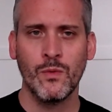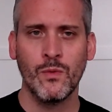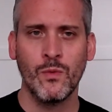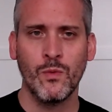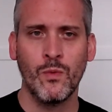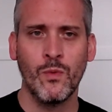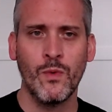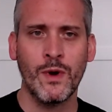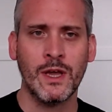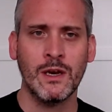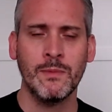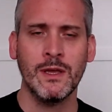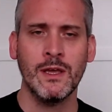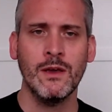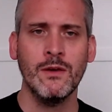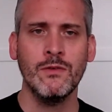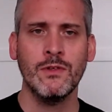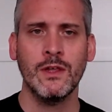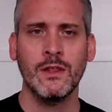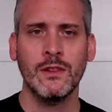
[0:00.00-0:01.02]
going to be
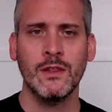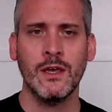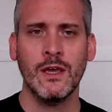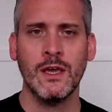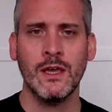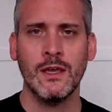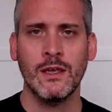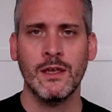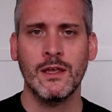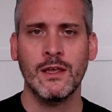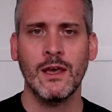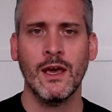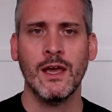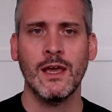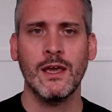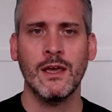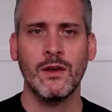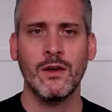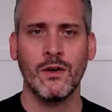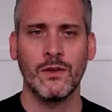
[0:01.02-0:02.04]
using the
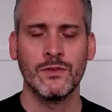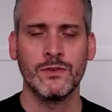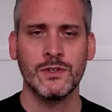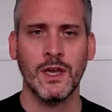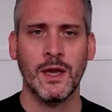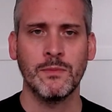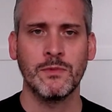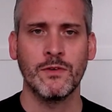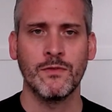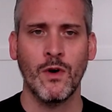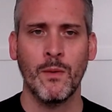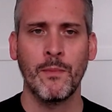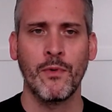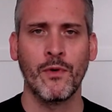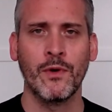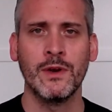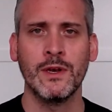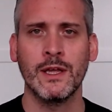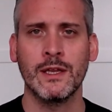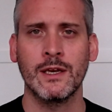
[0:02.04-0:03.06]
key concepts of
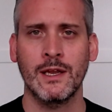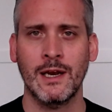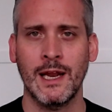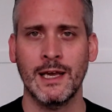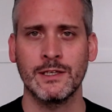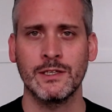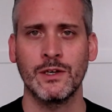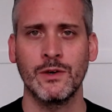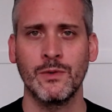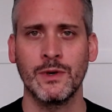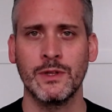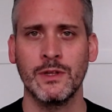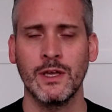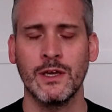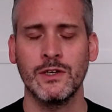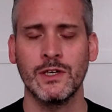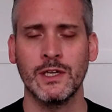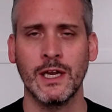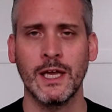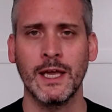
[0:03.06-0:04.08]
operant and classical
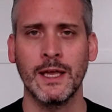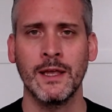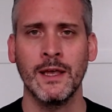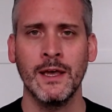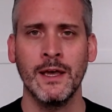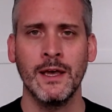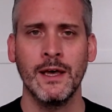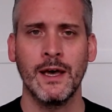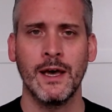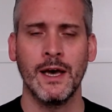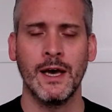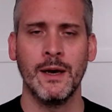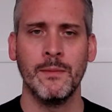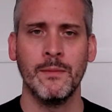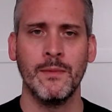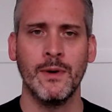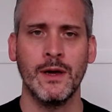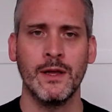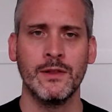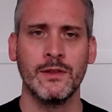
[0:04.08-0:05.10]
conditioning
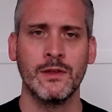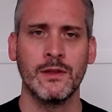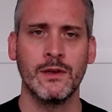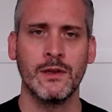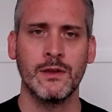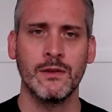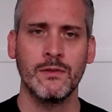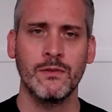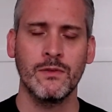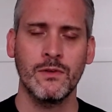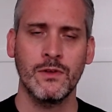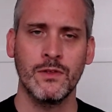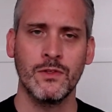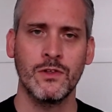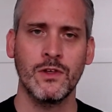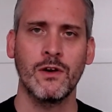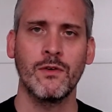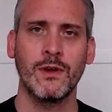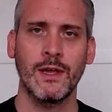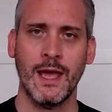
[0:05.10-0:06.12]
and
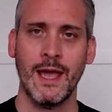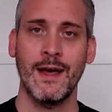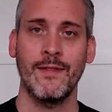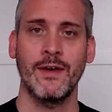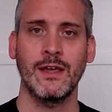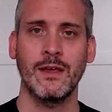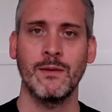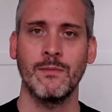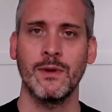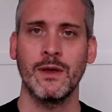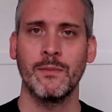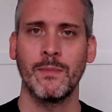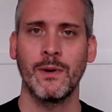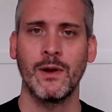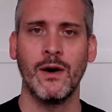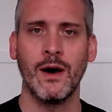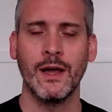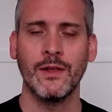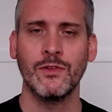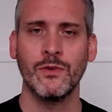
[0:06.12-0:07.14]
considering how they can be
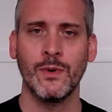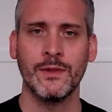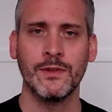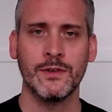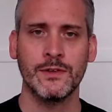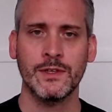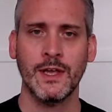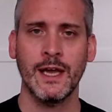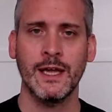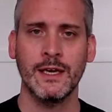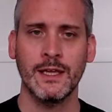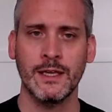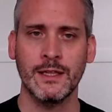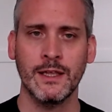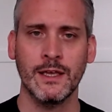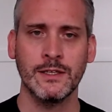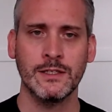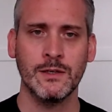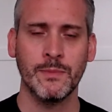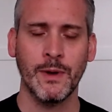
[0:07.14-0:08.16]
applied to understanding
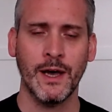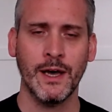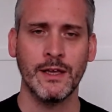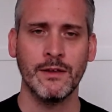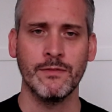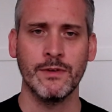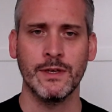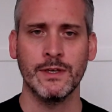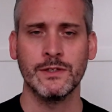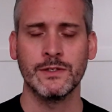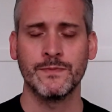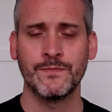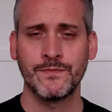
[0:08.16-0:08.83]
addictive behaviours.